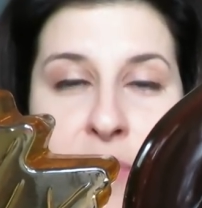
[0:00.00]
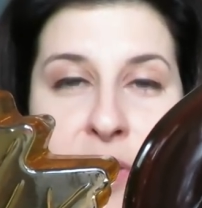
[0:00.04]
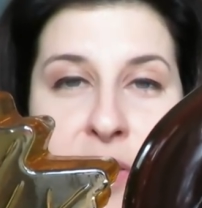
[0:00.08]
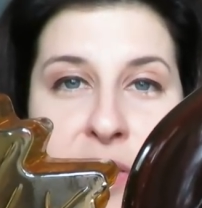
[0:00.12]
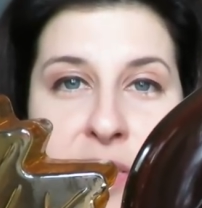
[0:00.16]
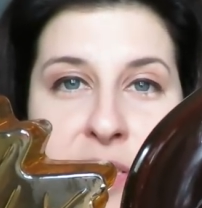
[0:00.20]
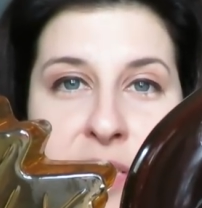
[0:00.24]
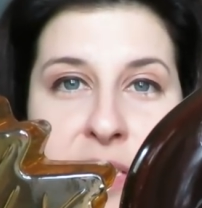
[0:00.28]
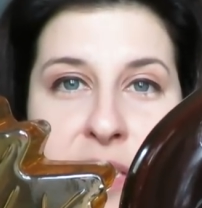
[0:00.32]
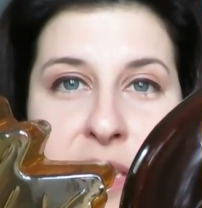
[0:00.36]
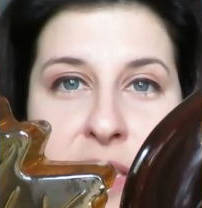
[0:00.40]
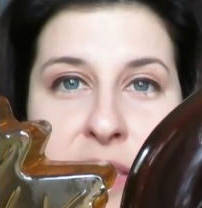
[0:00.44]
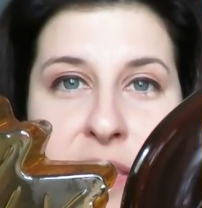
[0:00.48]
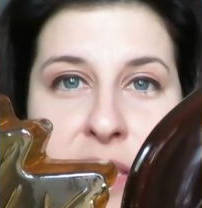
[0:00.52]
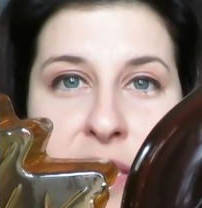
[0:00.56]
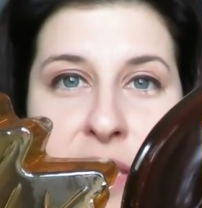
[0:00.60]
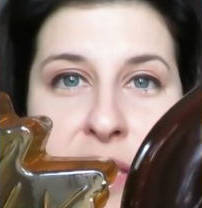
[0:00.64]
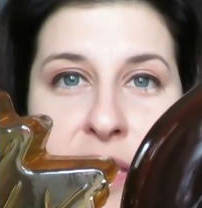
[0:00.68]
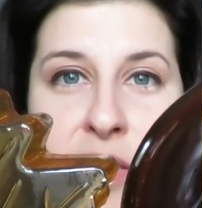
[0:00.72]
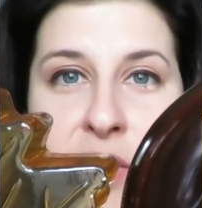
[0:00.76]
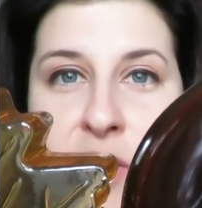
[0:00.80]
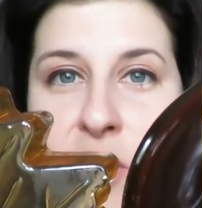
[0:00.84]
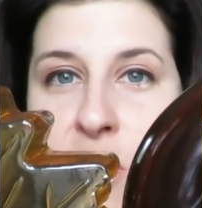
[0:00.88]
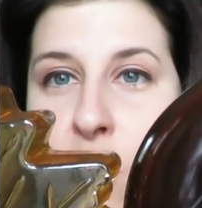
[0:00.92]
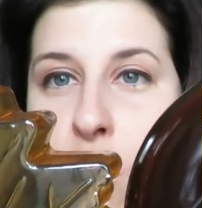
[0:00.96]
You can see
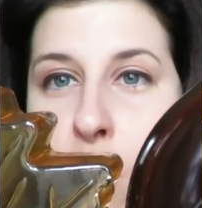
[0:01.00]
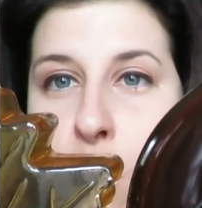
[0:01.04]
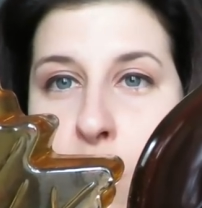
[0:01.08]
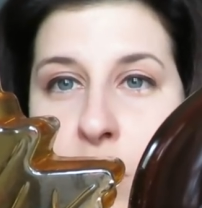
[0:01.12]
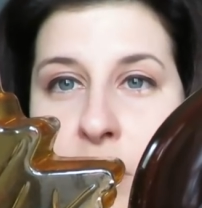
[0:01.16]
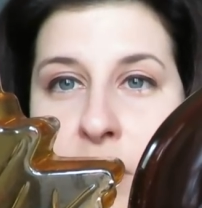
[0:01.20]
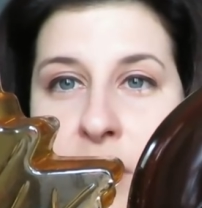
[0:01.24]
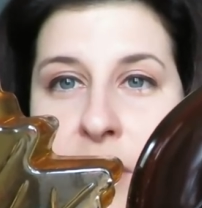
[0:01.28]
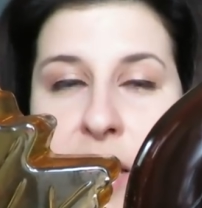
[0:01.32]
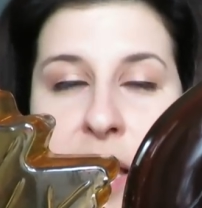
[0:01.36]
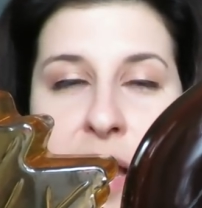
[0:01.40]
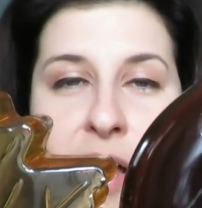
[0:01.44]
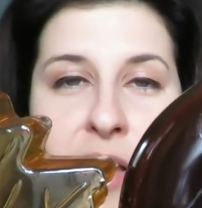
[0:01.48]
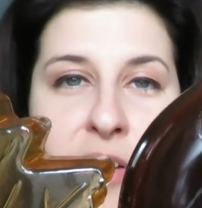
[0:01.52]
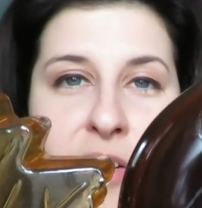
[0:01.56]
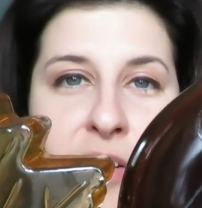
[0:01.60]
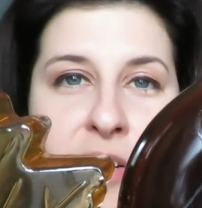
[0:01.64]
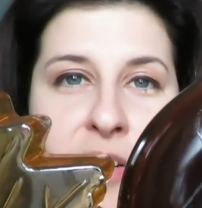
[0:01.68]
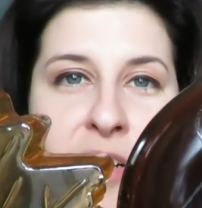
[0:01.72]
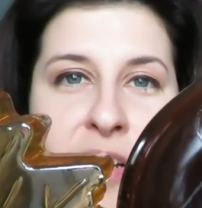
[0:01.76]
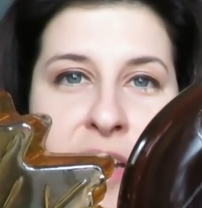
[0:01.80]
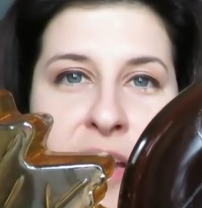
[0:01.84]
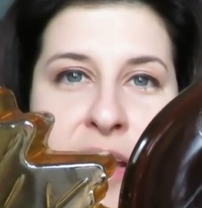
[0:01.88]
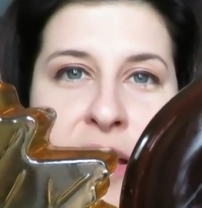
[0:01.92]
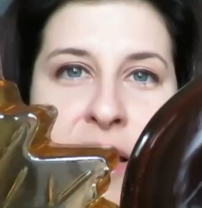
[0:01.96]
the, the golden
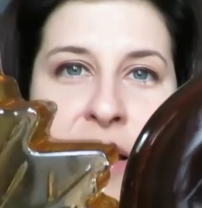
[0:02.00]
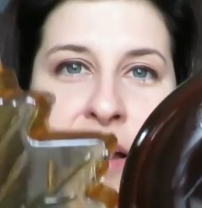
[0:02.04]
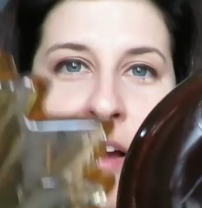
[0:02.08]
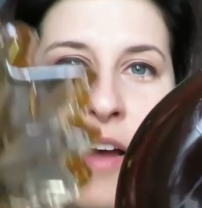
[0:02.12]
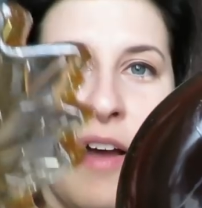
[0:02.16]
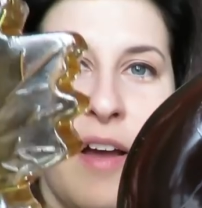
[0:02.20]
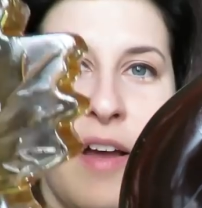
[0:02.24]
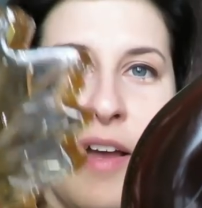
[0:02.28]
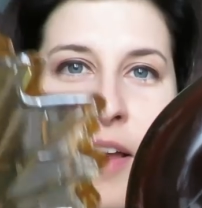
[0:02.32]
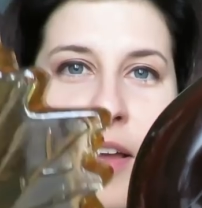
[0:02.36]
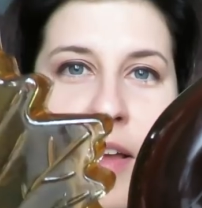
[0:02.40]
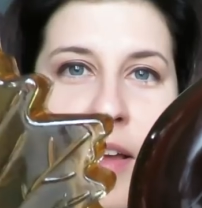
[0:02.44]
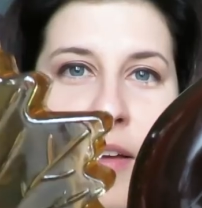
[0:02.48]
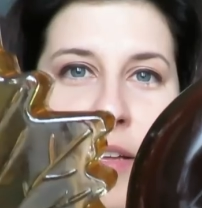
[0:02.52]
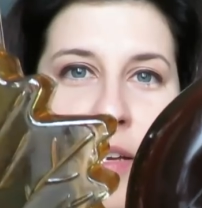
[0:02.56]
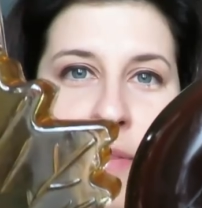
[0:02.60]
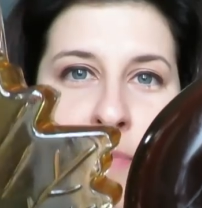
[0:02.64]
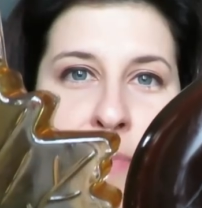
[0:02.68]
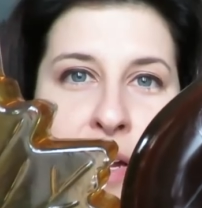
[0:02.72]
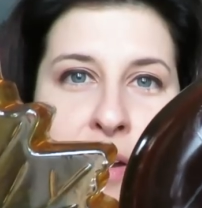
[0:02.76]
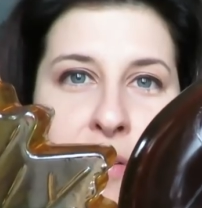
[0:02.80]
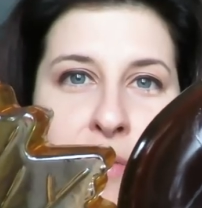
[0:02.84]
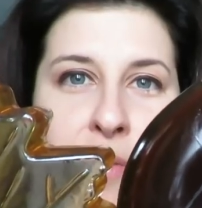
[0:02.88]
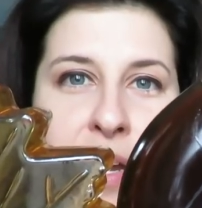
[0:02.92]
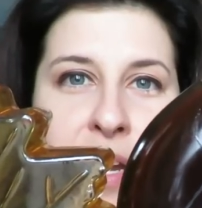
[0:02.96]
color uh, in
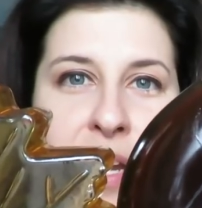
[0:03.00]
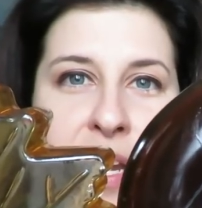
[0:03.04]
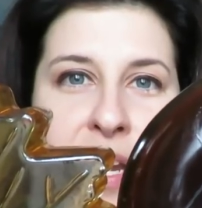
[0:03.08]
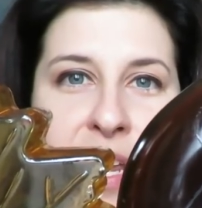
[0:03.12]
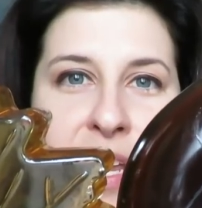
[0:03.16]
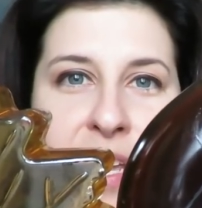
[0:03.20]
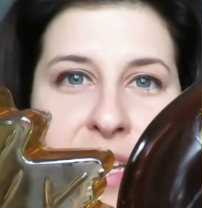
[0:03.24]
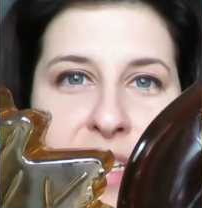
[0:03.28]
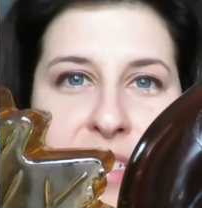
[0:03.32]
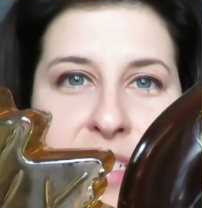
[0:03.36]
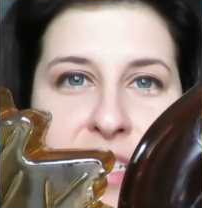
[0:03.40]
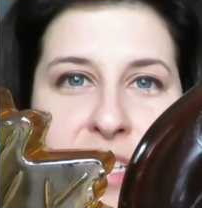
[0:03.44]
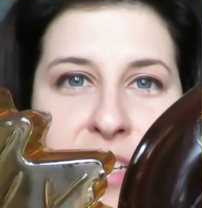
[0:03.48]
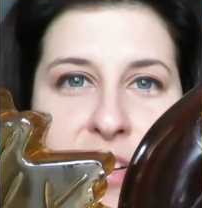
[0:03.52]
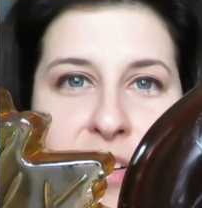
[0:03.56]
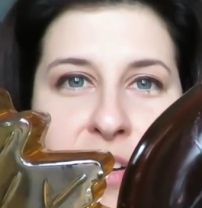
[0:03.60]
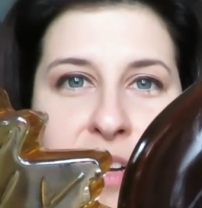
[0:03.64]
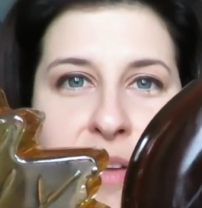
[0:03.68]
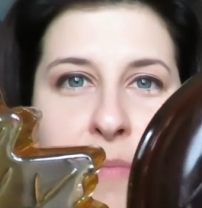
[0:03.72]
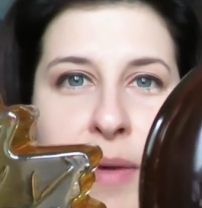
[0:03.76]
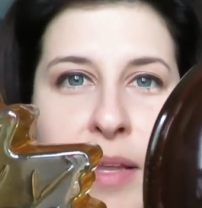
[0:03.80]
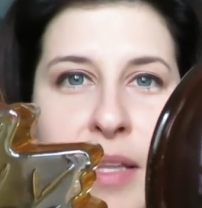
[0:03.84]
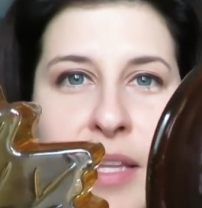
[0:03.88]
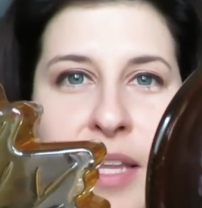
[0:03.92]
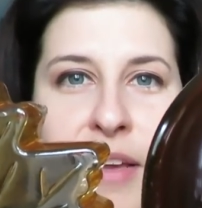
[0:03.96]
my right hand here and
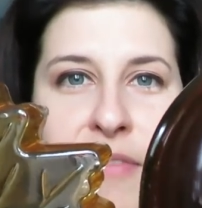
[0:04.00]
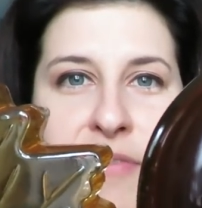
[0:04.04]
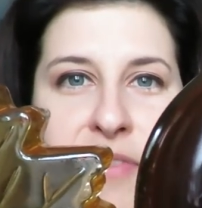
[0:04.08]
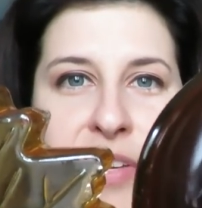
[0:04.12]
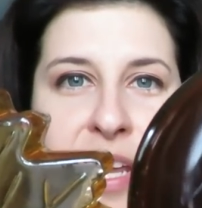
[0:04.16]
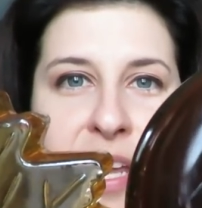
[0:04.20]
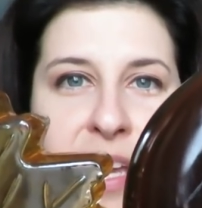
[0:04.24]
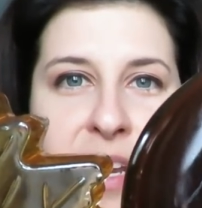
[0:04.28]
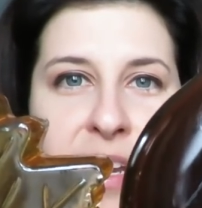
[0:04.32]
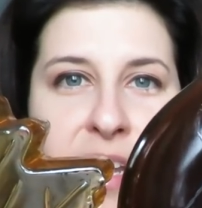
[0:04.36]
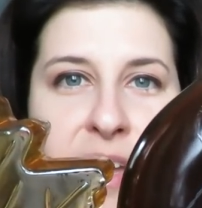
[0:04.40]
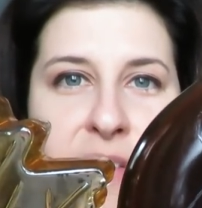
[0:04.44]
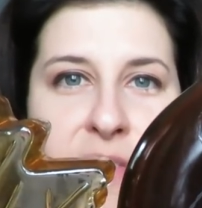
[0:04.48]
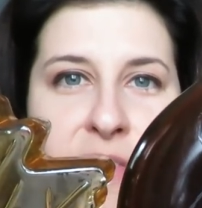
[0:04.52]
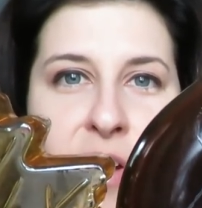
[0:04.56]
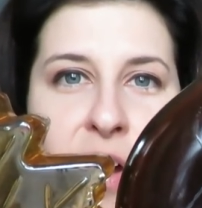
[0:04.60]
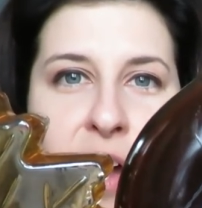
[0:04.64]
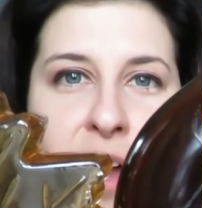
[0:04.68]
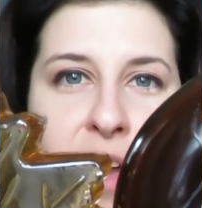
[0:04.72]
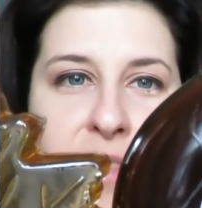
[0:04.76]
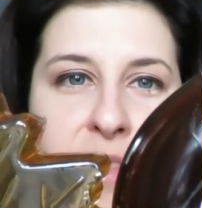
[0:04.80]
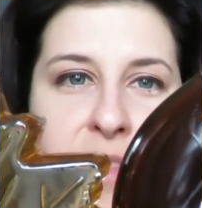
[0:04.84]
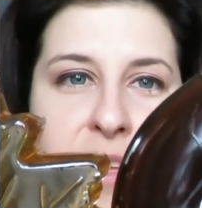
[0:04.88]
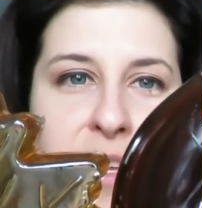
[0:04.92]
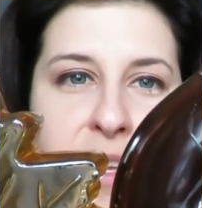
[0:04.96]
in my left hand, I've
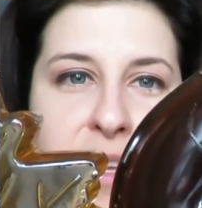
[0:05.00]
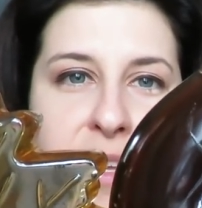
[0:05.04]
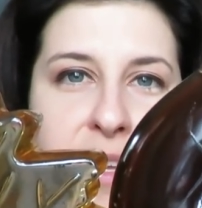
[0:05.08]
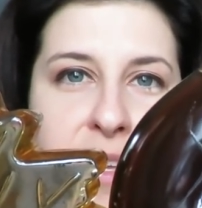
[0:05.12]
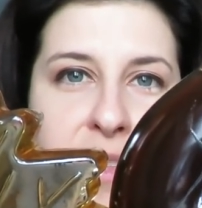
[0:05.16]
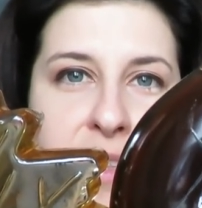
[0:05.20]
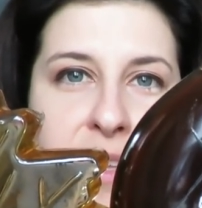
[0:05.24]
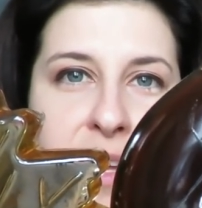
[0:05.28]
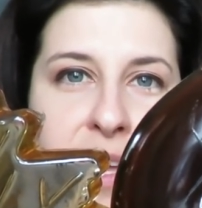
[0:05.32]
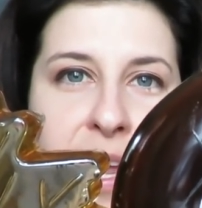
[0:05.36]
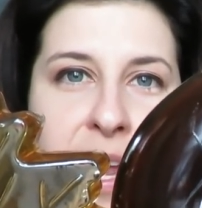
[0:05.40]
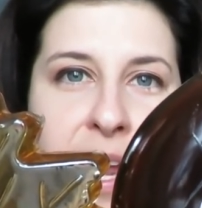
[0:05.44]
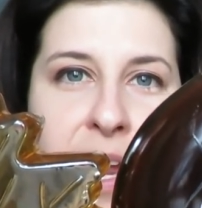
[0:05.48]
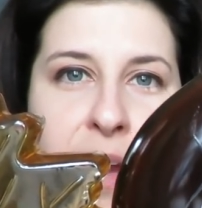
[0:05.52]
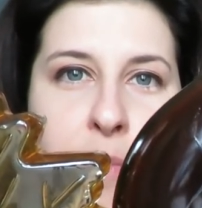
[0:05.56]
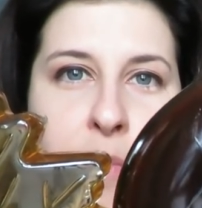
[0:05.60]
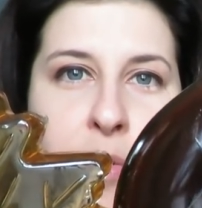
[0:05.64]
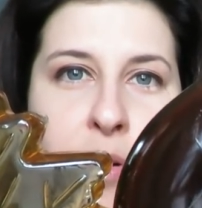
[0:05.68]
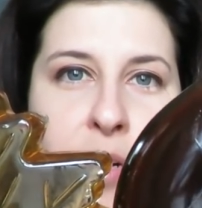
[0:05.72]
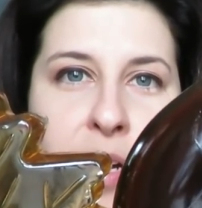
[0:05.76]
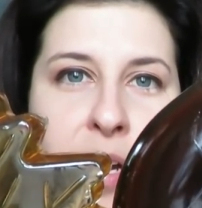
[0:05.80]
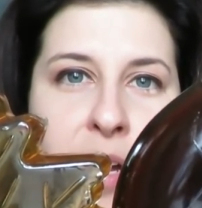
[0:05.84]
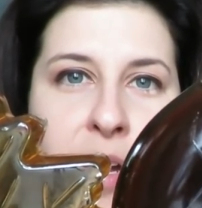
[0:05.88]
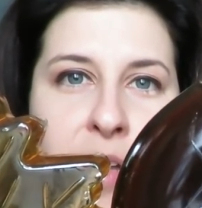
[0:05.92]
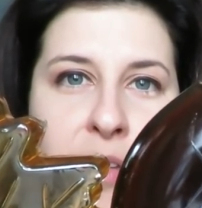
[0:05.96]
got the, the
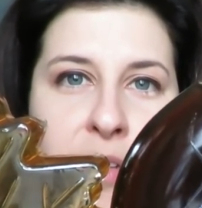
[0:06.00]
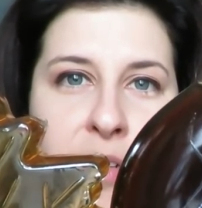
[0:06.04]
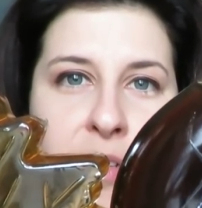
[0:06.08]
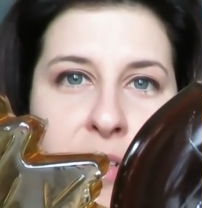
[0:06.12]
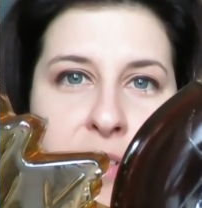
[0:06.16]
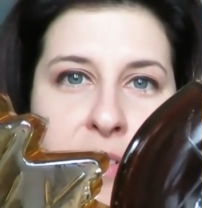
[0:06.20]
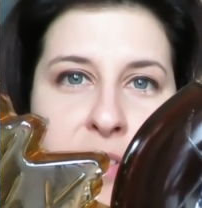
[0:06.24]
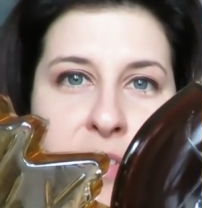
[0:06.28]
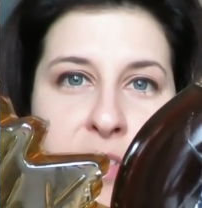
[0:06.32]
amber color.